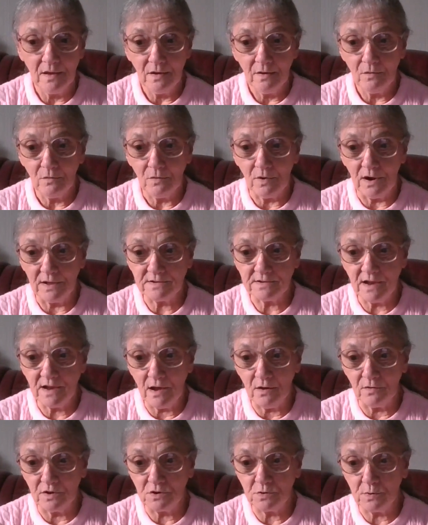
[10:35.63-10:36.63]
Well, it's
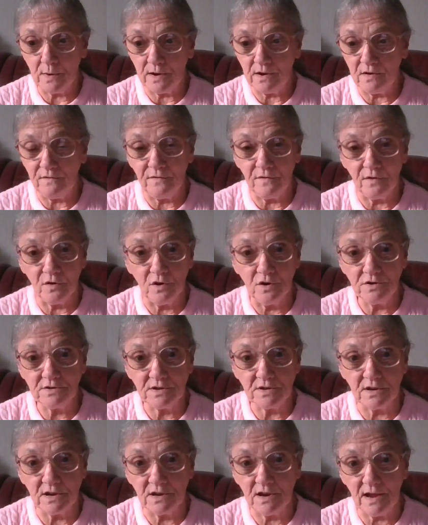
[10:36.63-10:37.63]
now the 21st
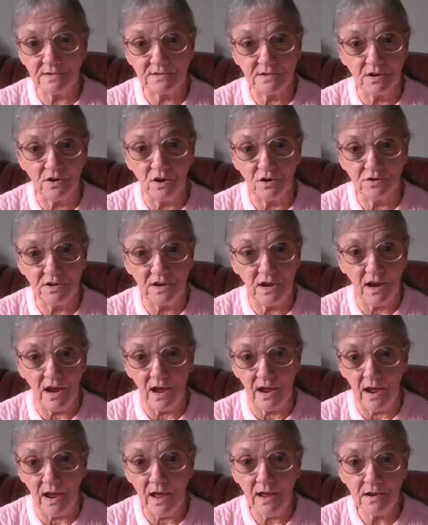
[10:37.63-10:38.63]
and it hasn't got here
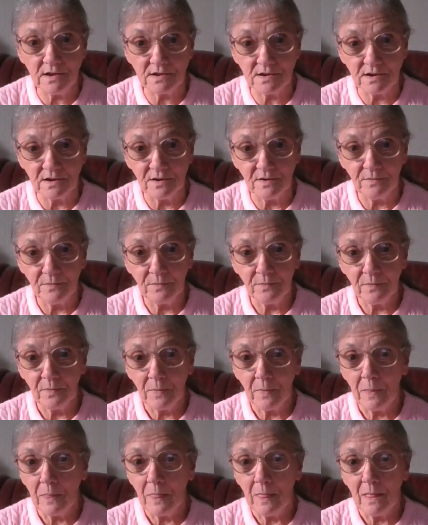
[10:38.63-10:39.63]
yet.
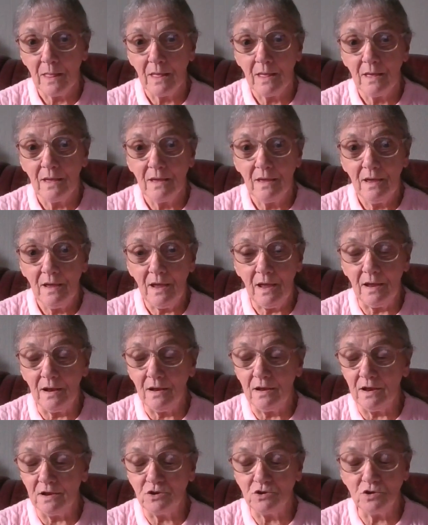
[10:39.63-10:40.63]

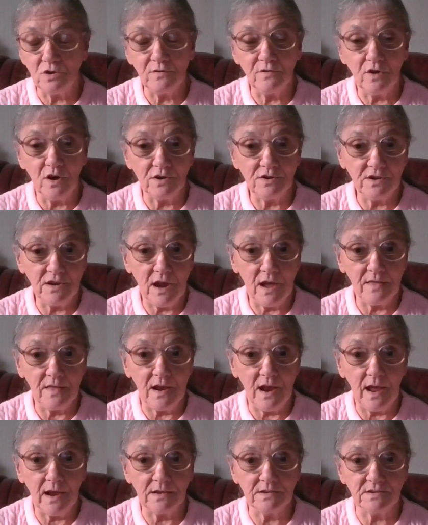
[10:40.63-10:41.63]
And it should have got here the
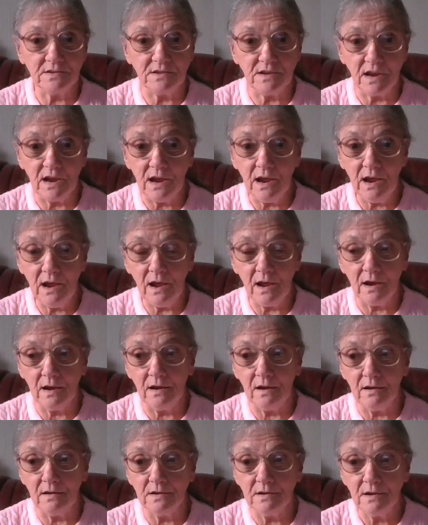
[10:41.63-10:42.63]
next day
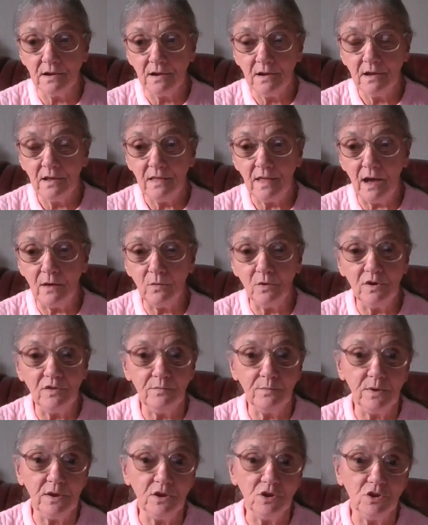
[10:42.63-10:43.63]
and that would have
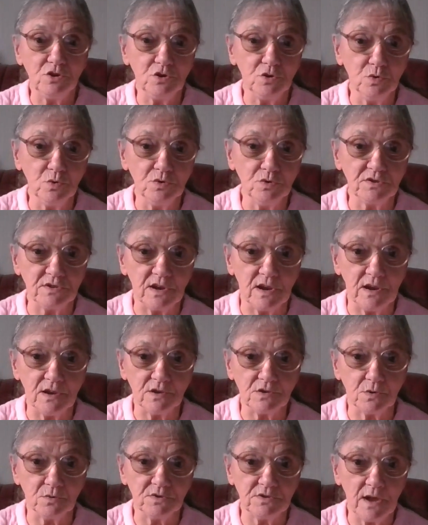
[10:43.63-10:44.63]
been Tuesday.
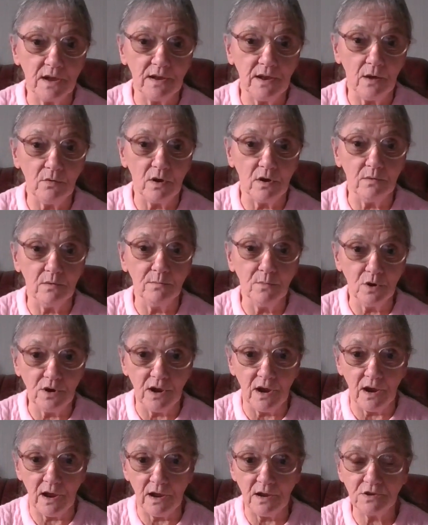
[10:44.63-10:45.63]
So it was sent out on a
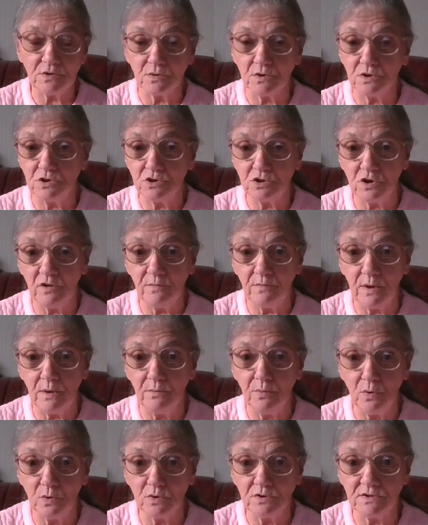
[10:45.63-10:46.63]
Monday, so it should have been
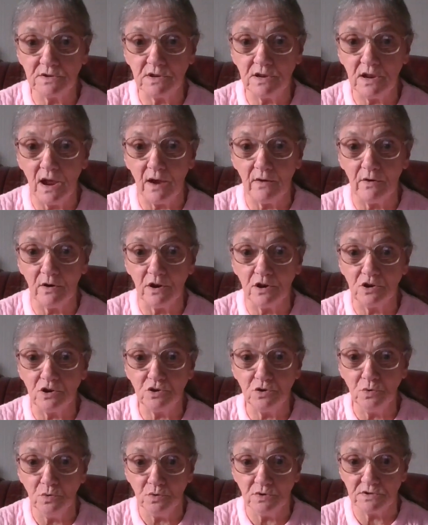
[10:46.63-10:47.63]
posted here on a
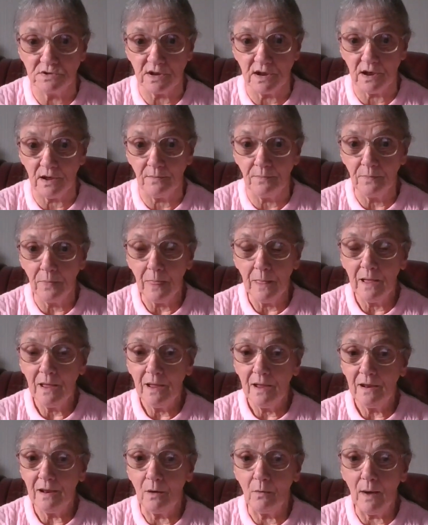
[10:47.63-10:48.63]
Tuesday.
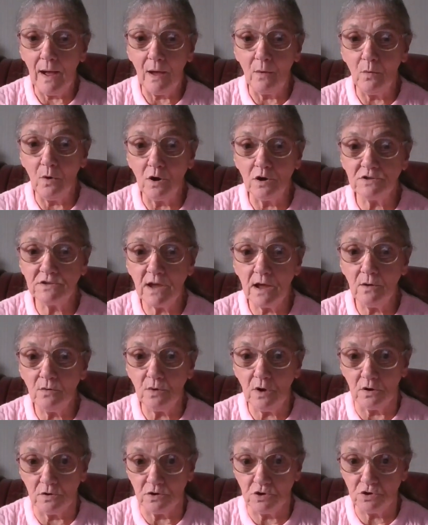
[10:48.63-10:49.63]
Now, I was out
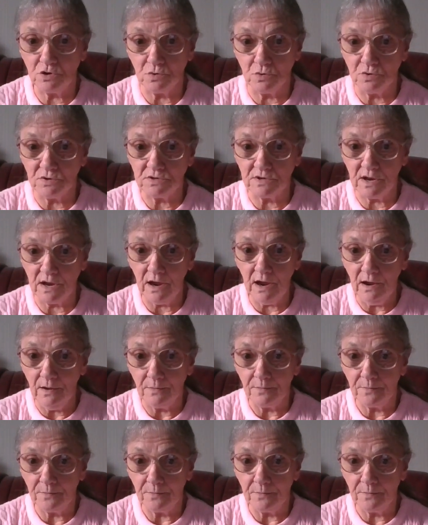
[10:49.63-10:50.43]
on Tuesday,